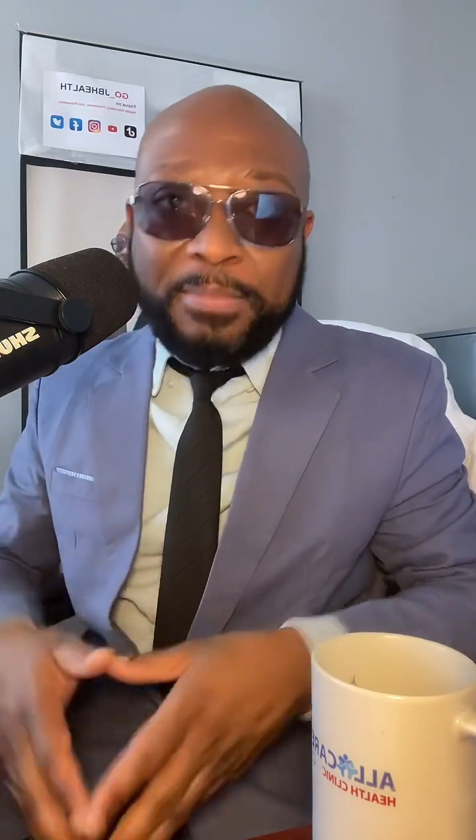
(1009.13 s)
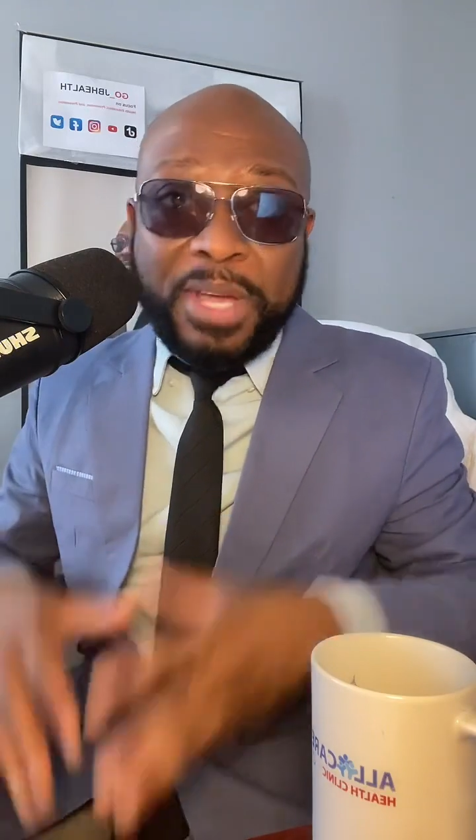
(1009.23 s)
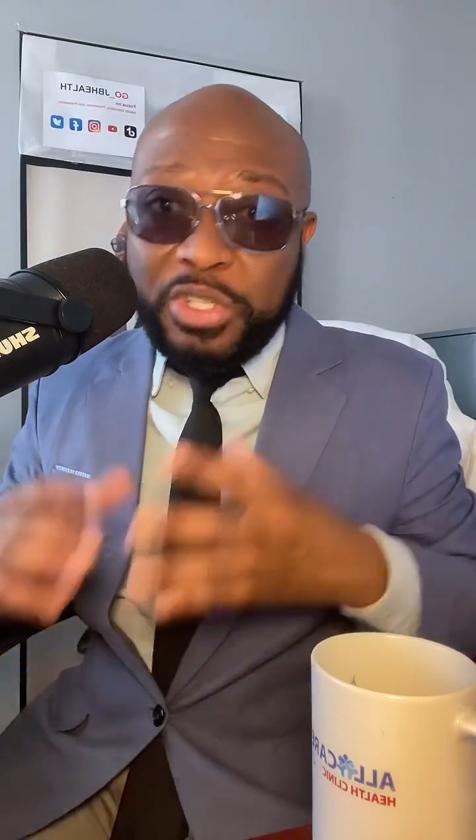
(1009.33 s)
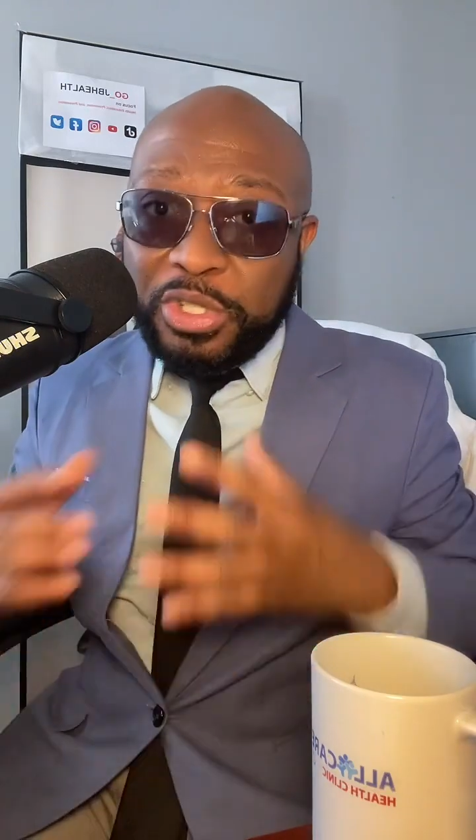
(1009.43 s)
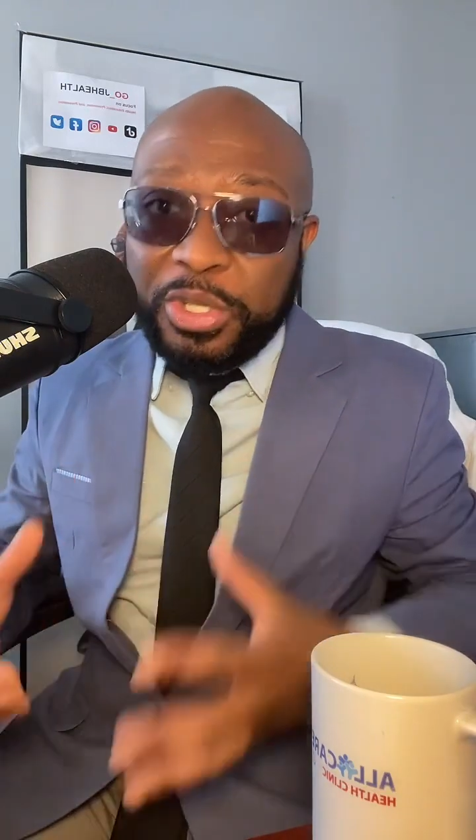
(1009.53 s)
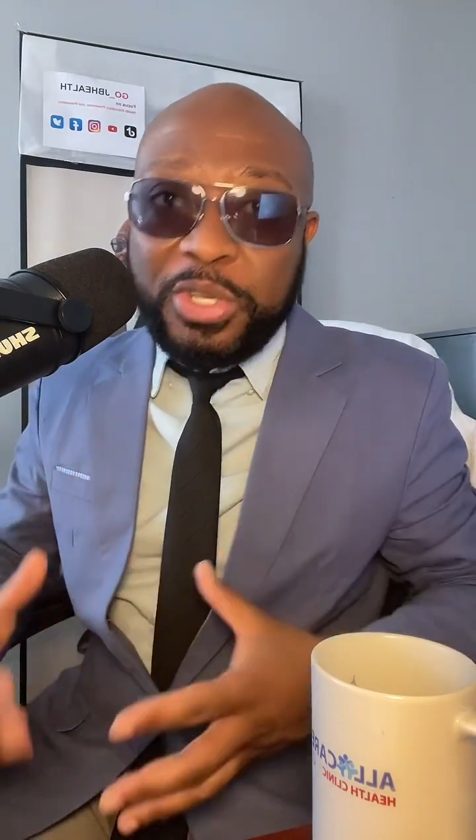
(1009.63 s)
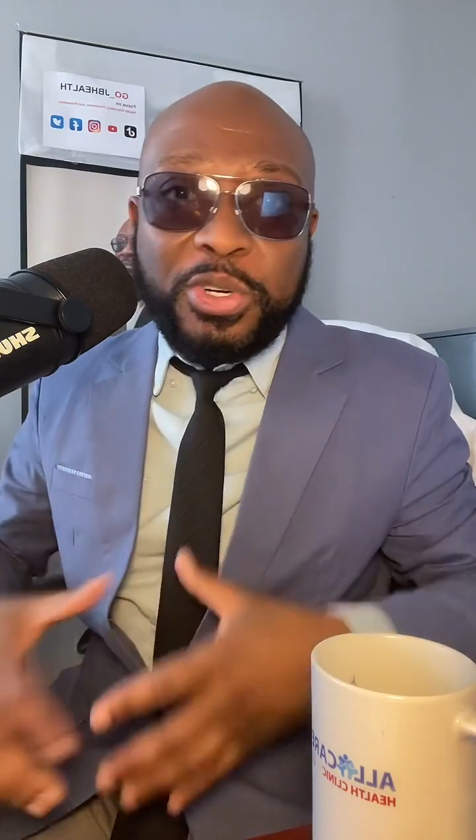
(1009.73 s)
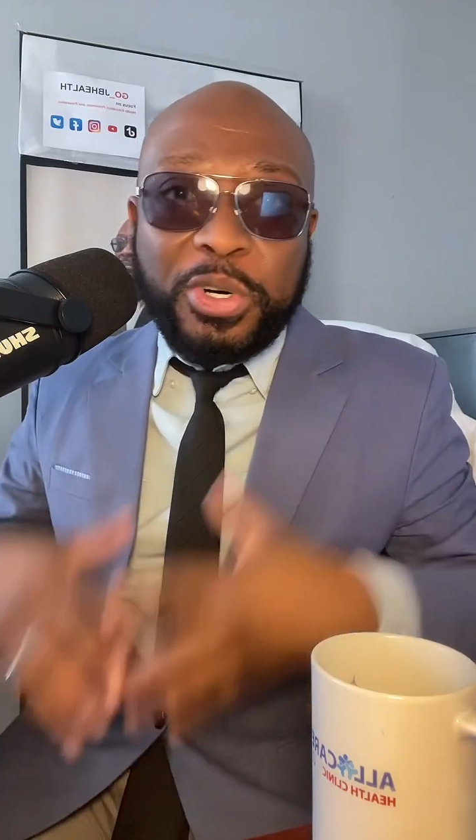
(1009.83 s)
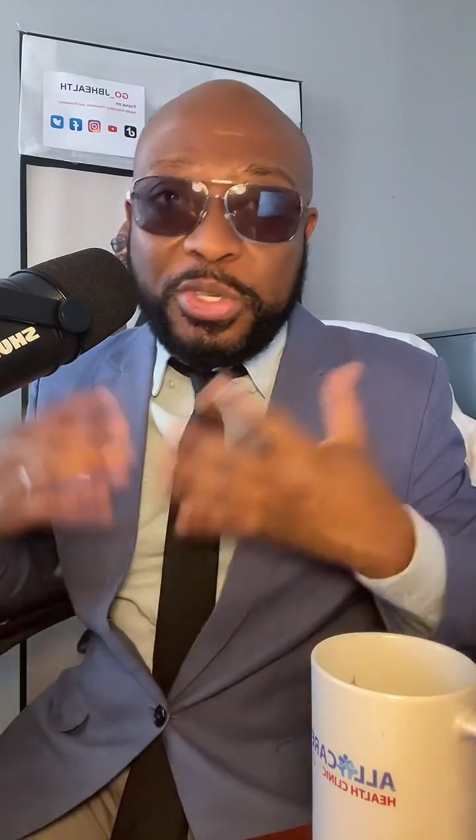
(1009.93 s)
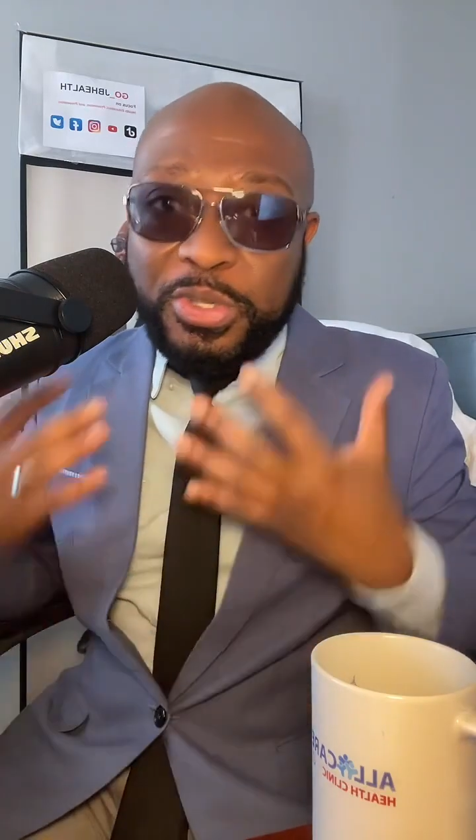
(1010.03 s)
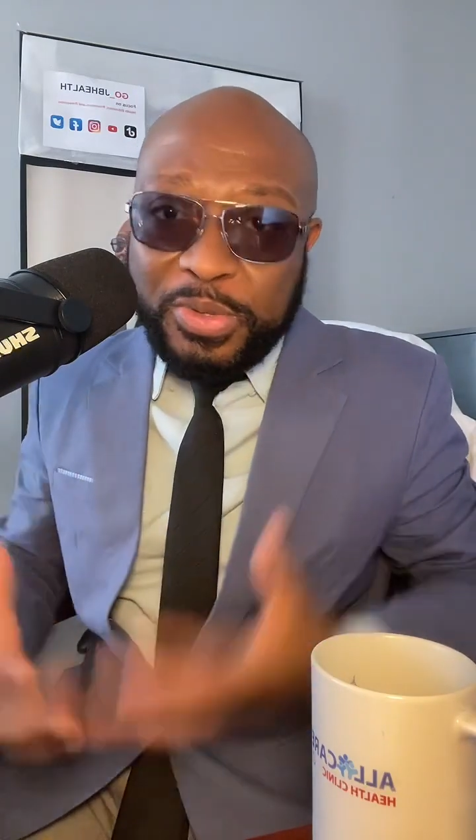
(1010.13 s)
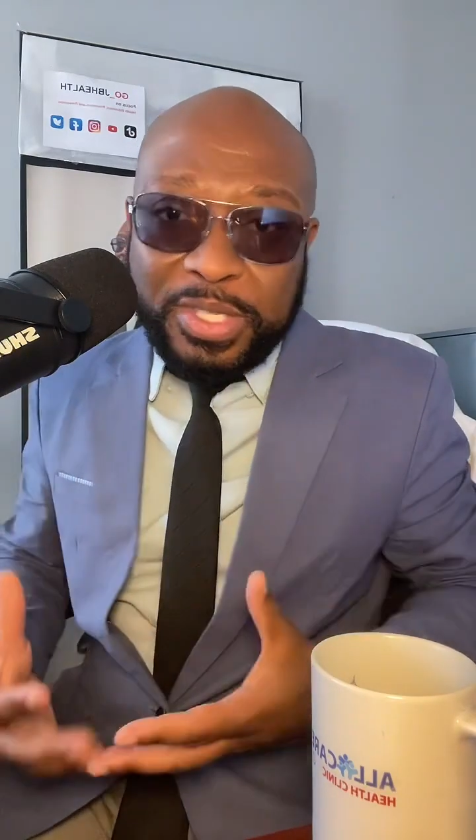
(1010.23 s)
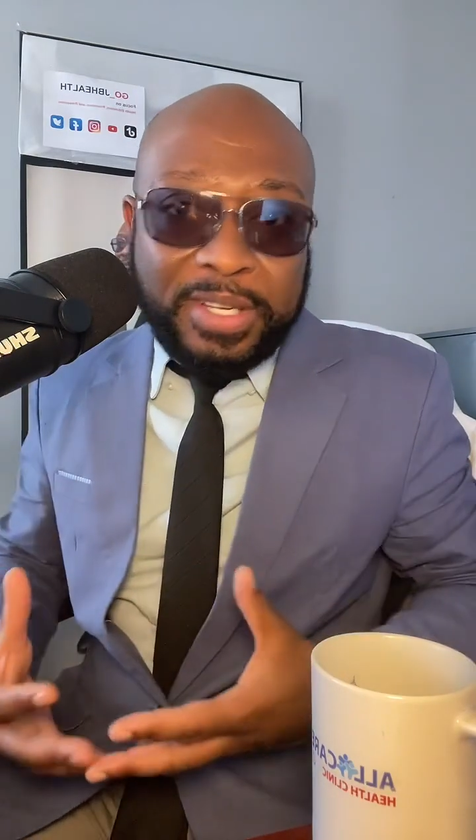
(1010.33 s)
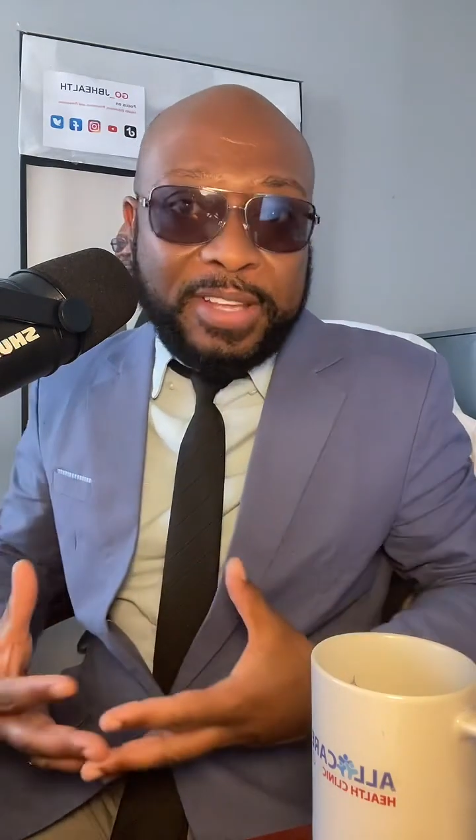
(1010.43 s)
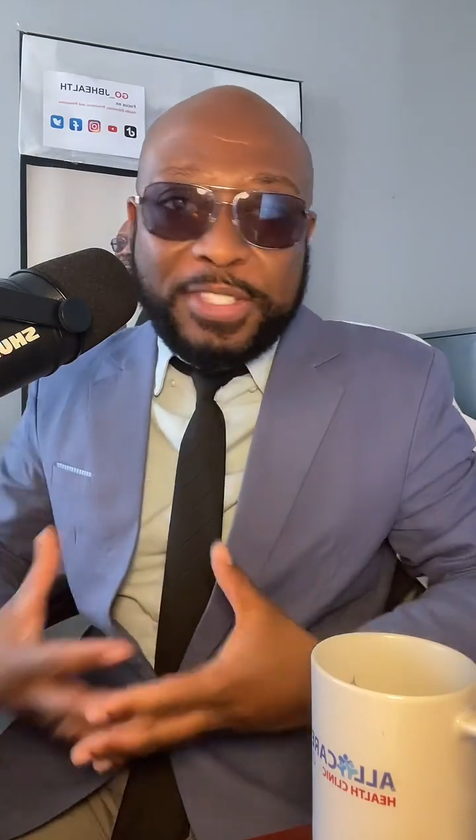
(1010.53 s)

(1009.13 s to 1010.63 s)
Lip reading: Make sure you don't use it.